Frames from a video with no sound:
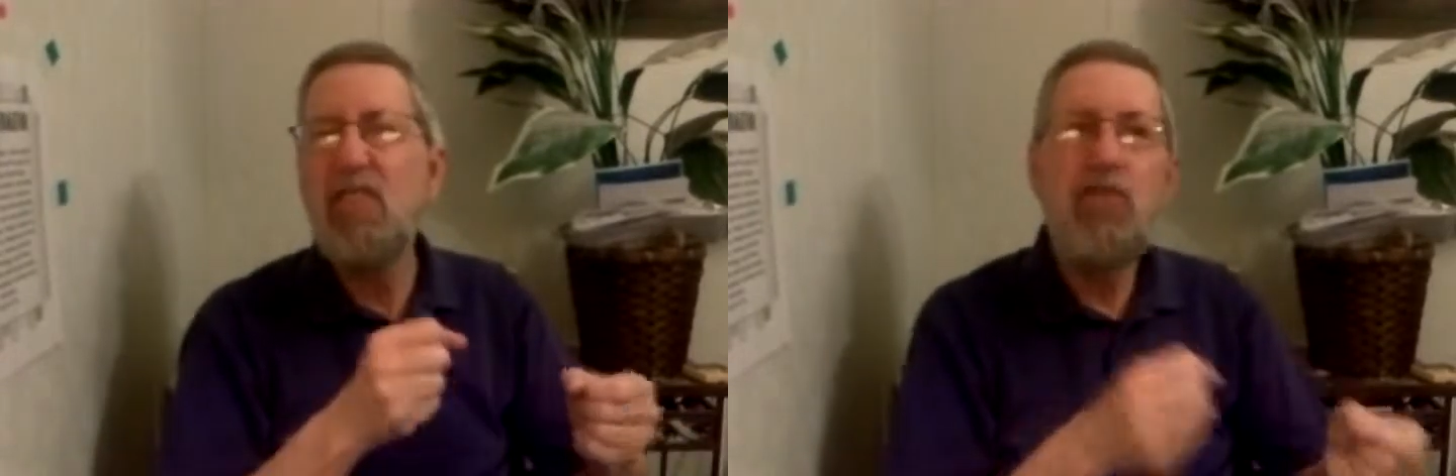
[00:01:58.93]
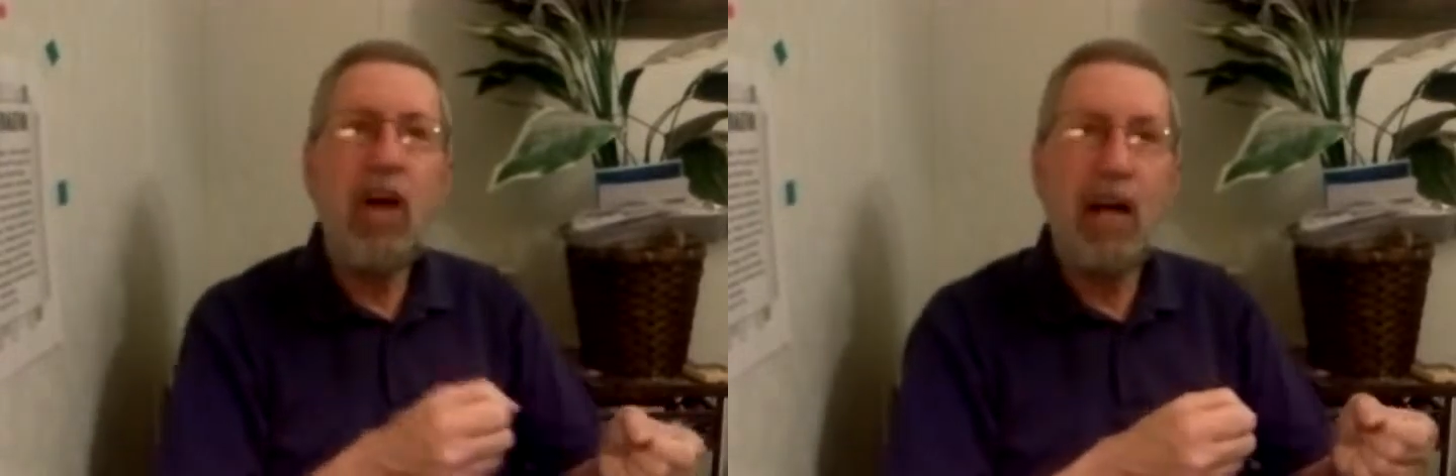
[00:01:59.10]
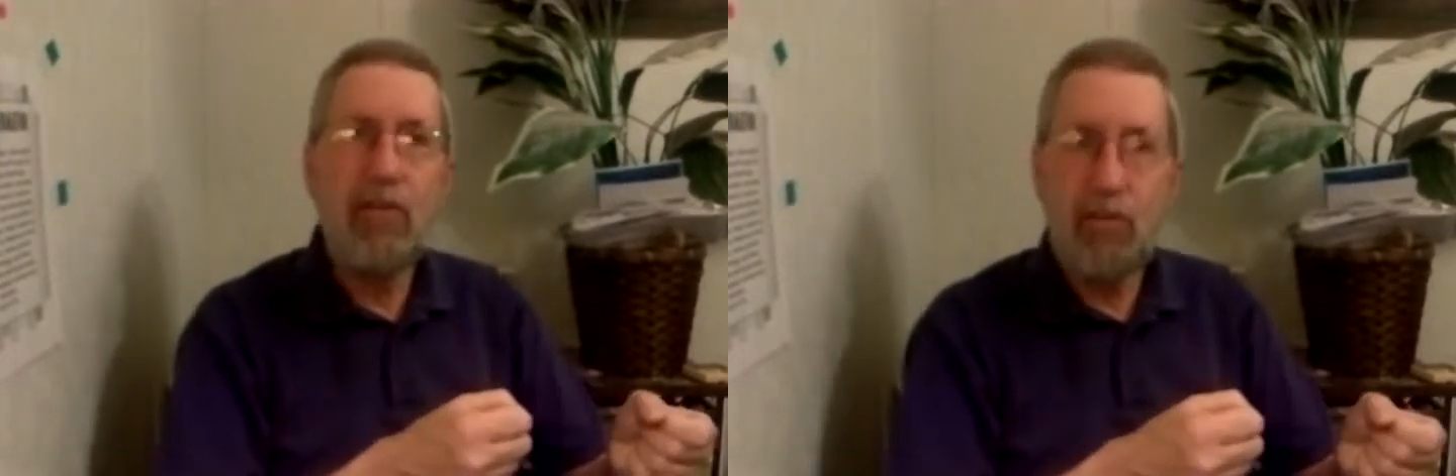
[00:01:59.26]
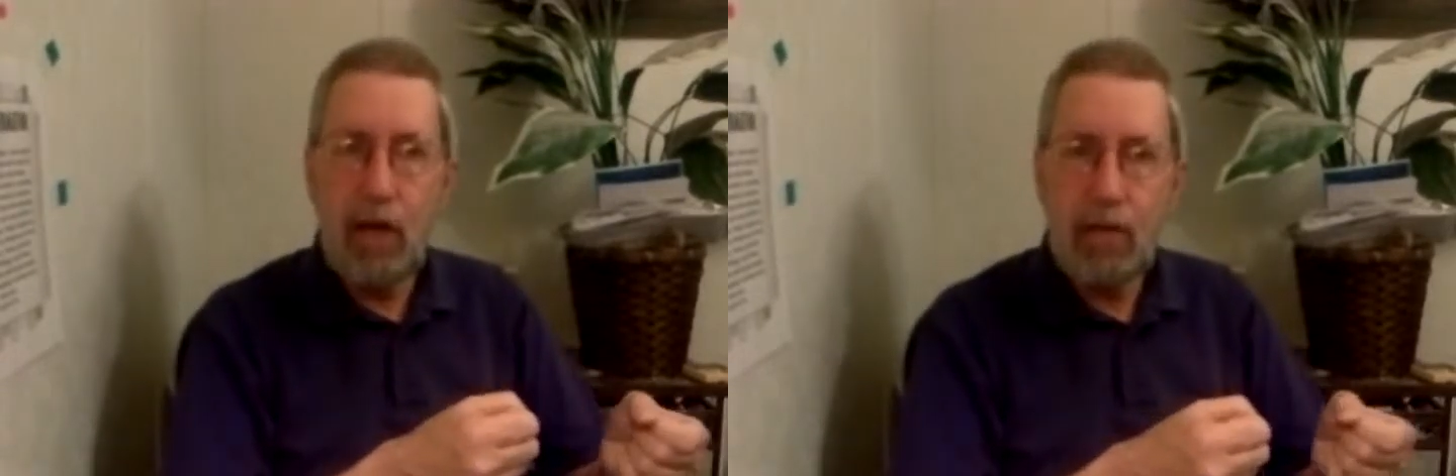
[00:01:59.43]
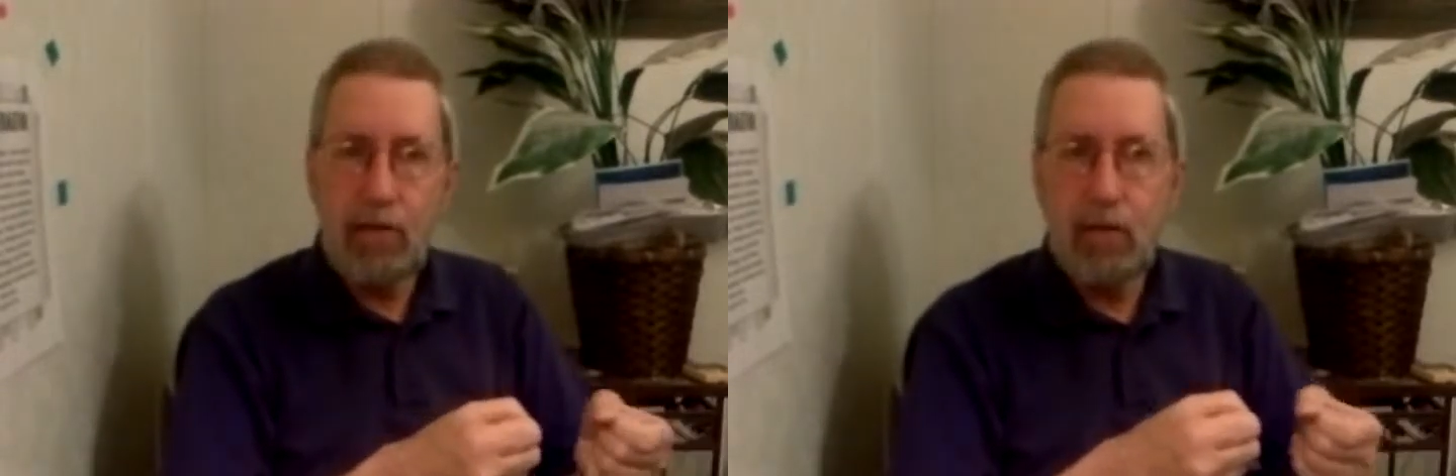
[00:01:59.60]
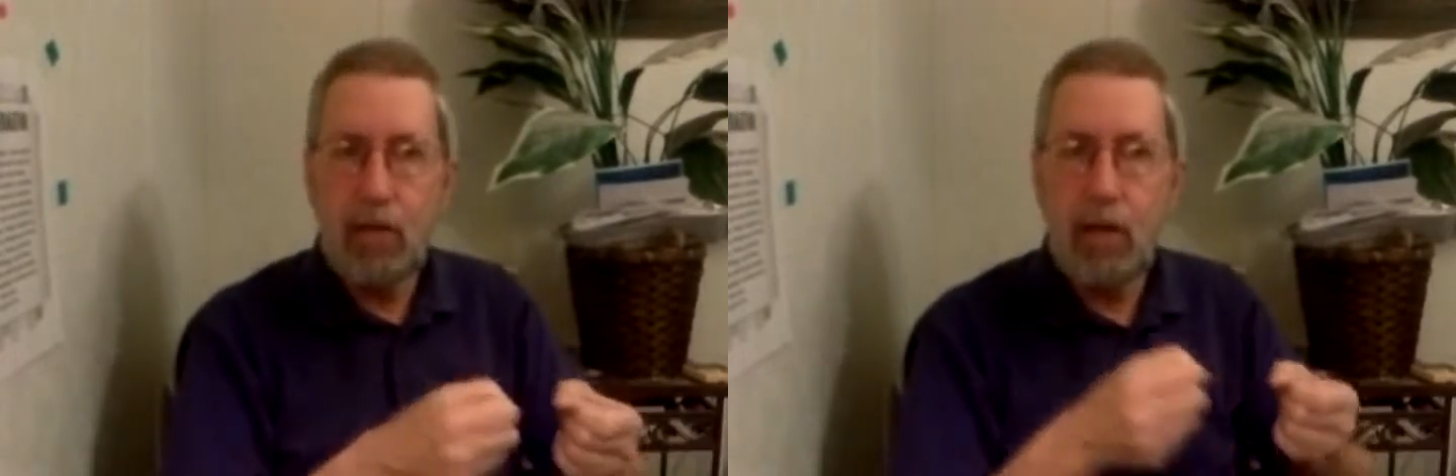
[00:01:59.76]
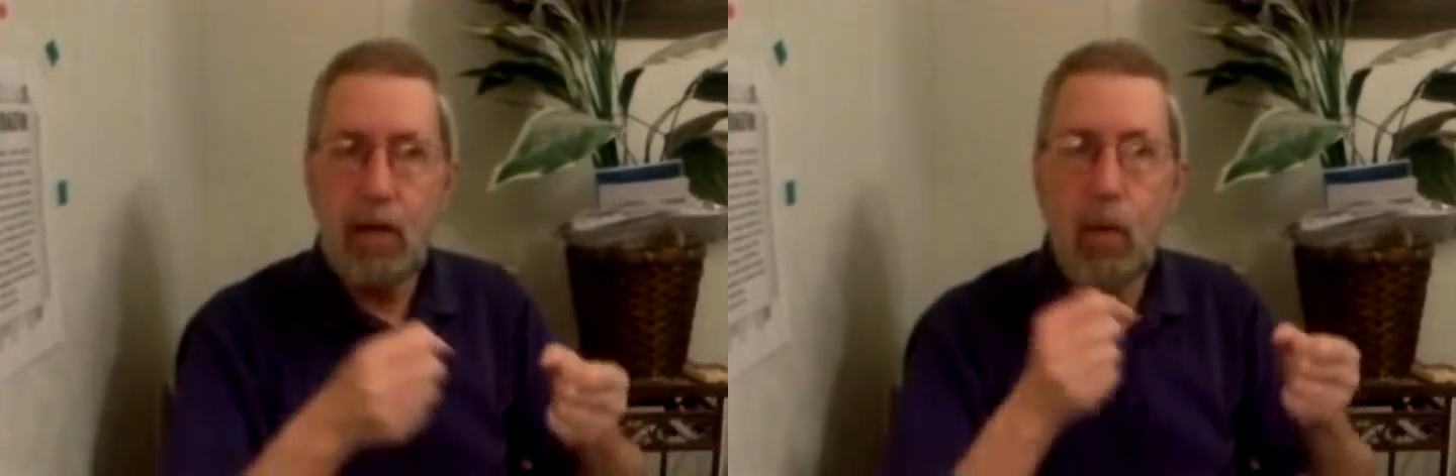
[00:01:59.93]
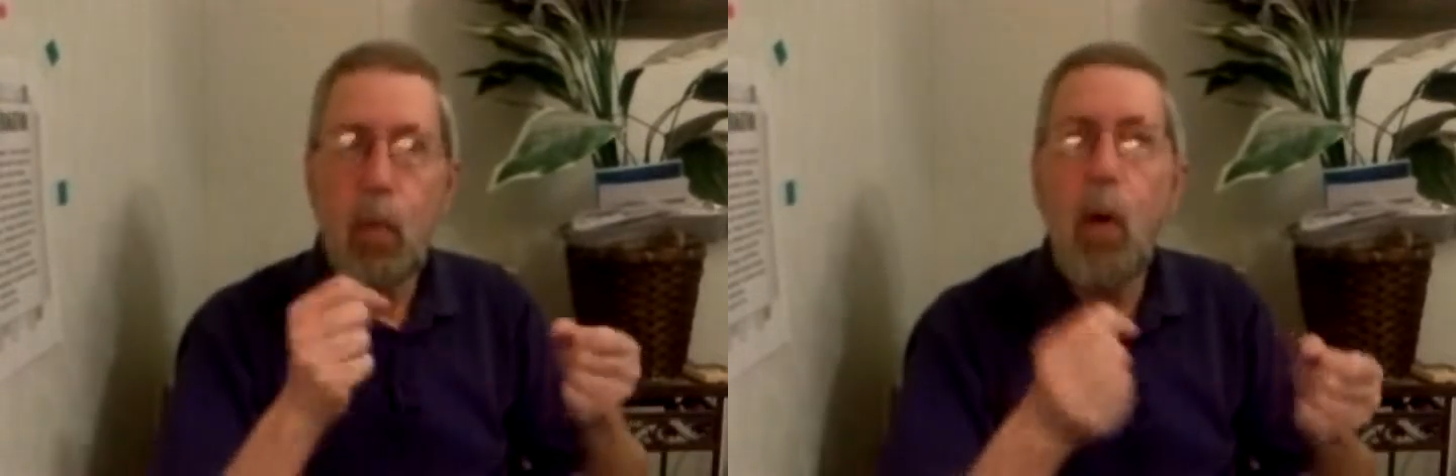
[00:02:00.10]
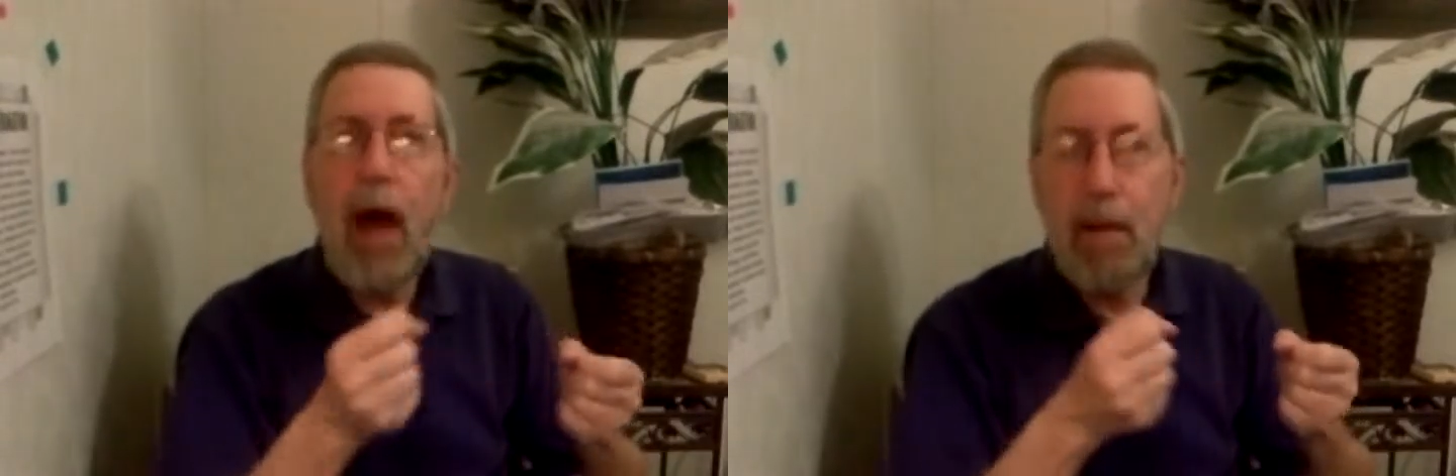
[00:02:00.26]
judge us, to
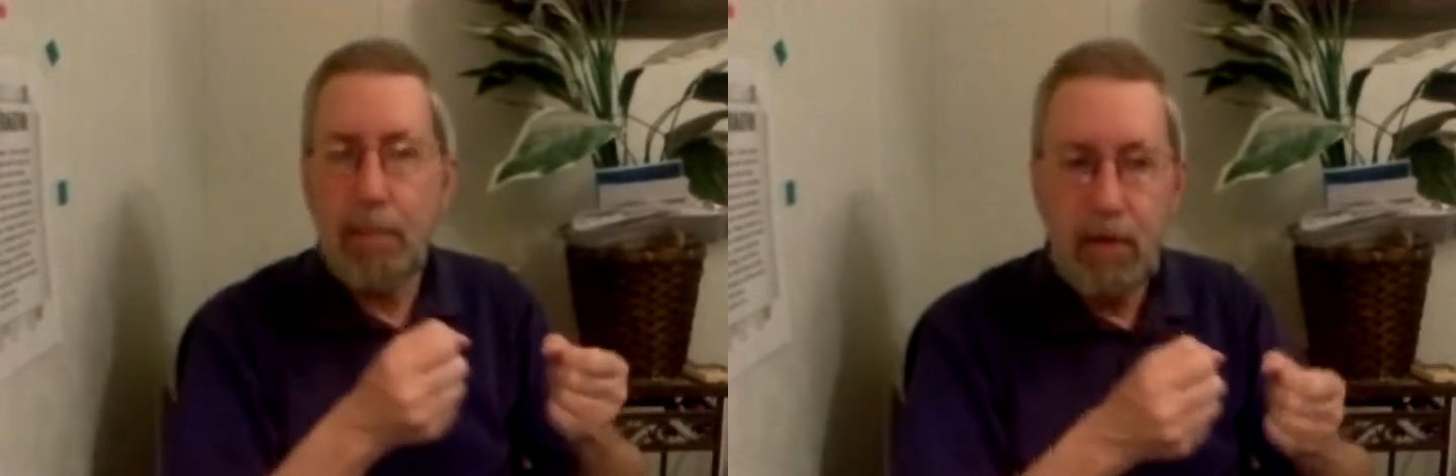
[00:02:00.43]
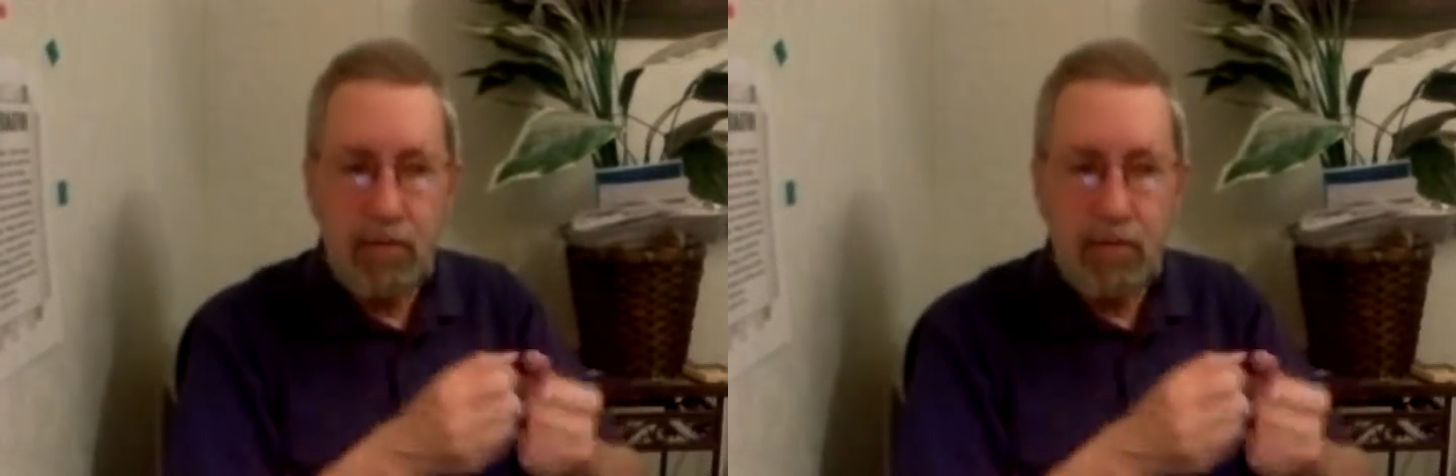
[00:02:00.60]
whap